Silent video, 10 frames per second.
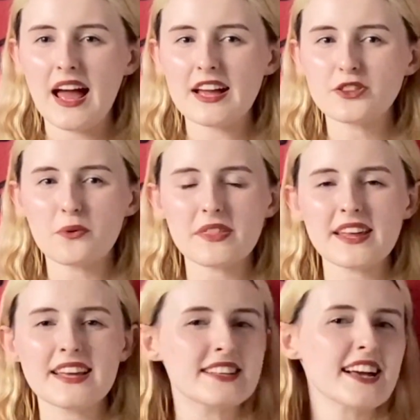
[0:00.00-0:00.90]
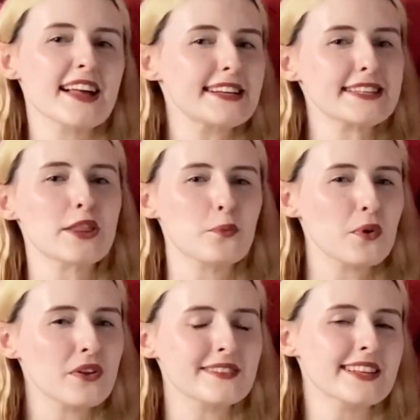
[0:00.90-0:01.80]
I don't think he exactly set the
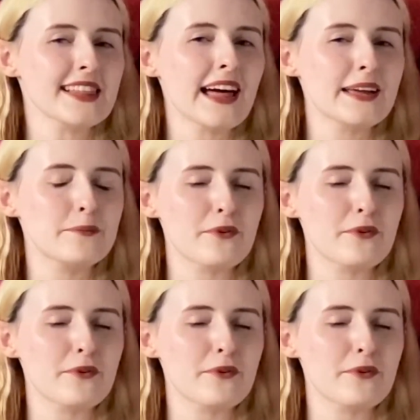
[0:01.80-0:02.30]
world alight